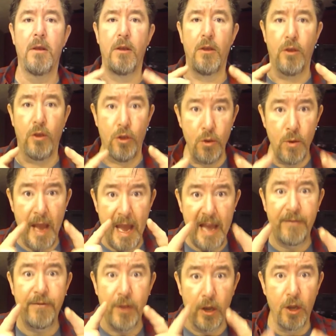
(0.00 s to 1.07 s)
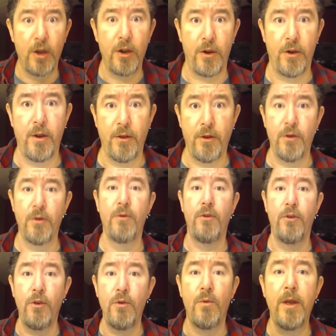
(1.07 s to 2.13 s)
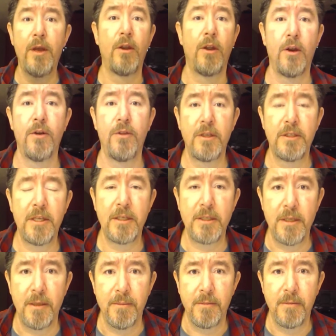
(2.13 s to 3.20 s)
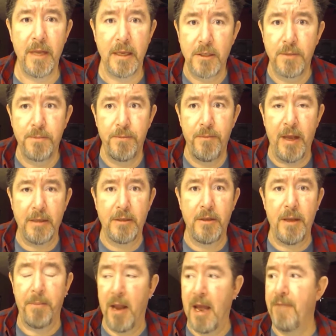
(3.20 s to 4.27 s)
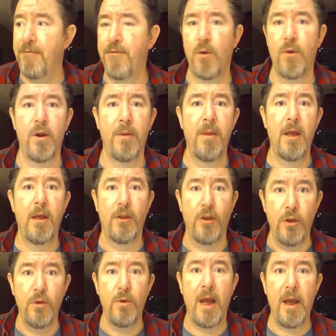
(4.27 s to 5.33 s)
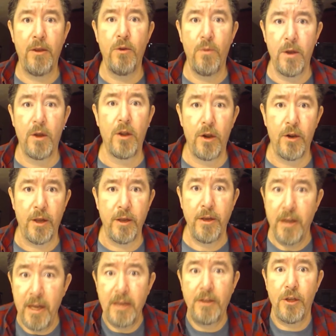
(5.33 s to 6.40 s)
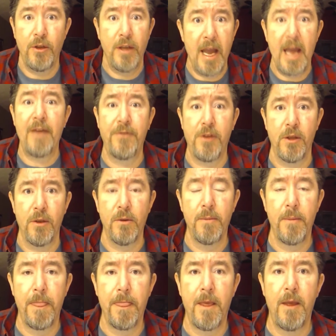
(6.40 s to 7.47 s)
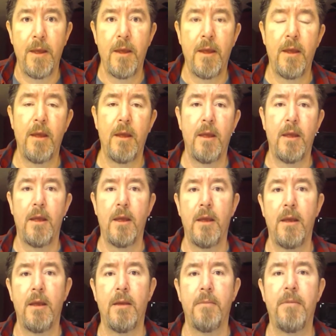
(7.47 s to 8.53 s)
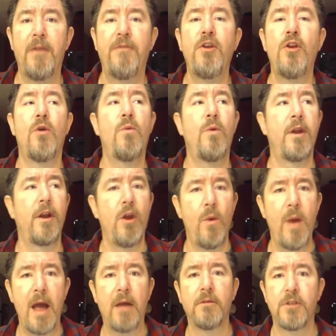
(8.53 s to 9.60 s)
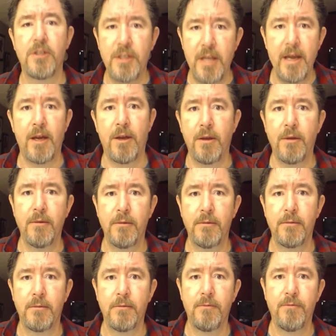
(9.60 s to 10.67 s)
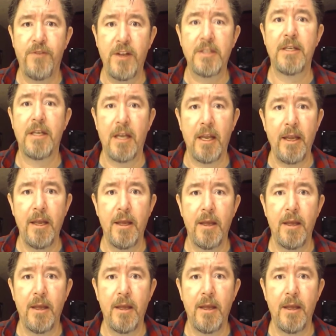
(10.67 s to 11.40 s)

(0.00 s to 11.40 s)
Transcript: you have to learn. You will learn the system. The platform. You will learn it. You need to. You have to. But if you don't want to go out and sell physically,